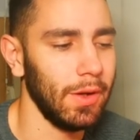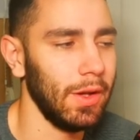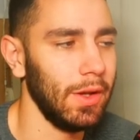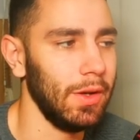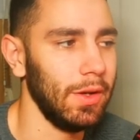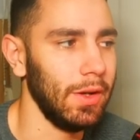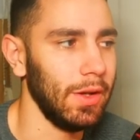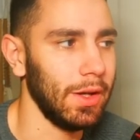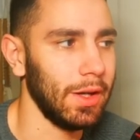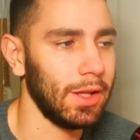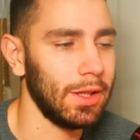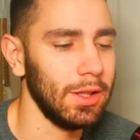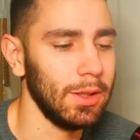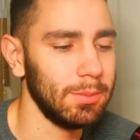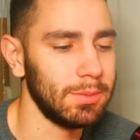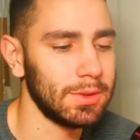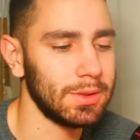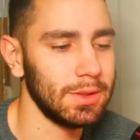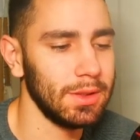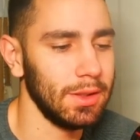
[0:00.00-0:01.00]
an
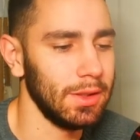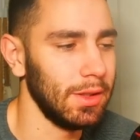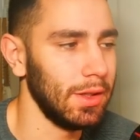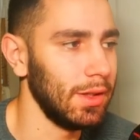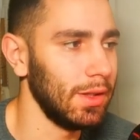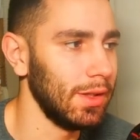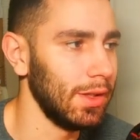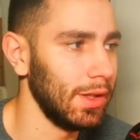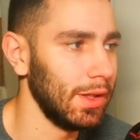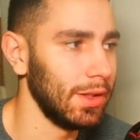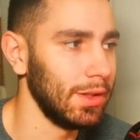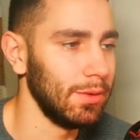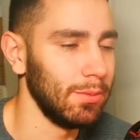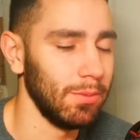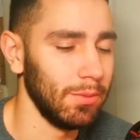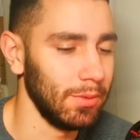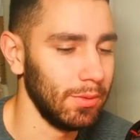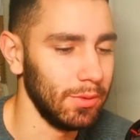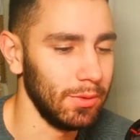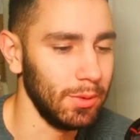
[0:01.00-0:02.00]
eclipse
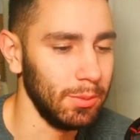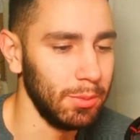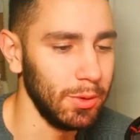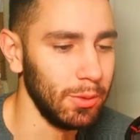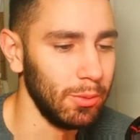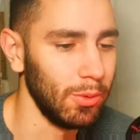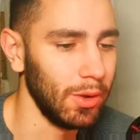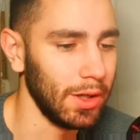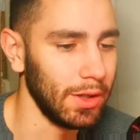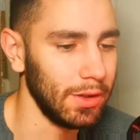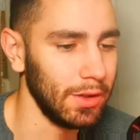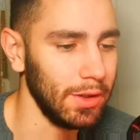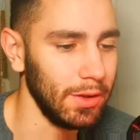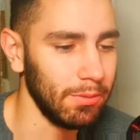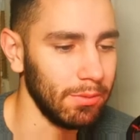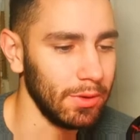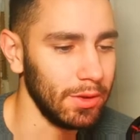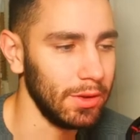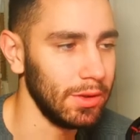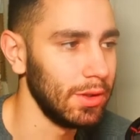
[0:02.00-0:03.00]
and Nibiru and an
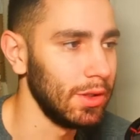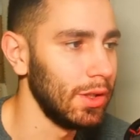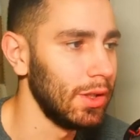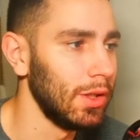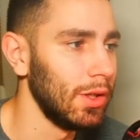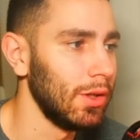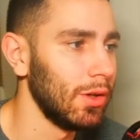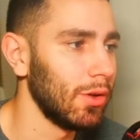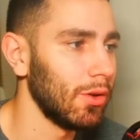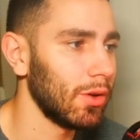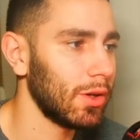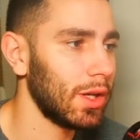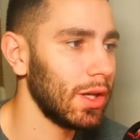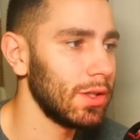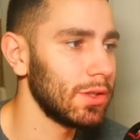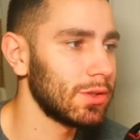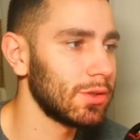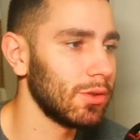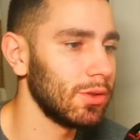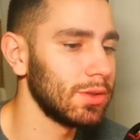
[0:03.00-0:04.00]
evenly.
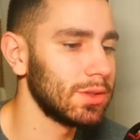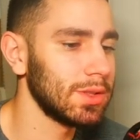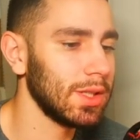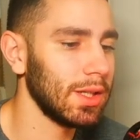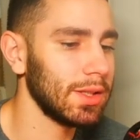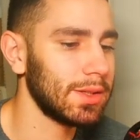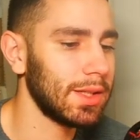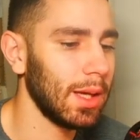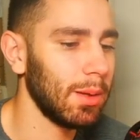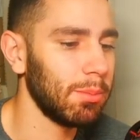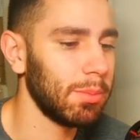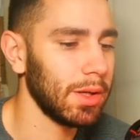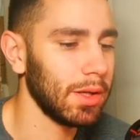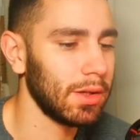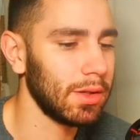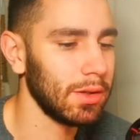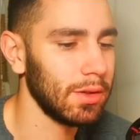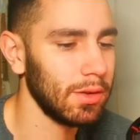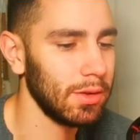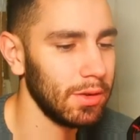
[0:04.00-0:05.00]
Okay, so it's not that
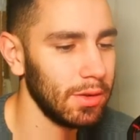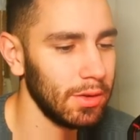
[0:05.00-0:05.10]
big.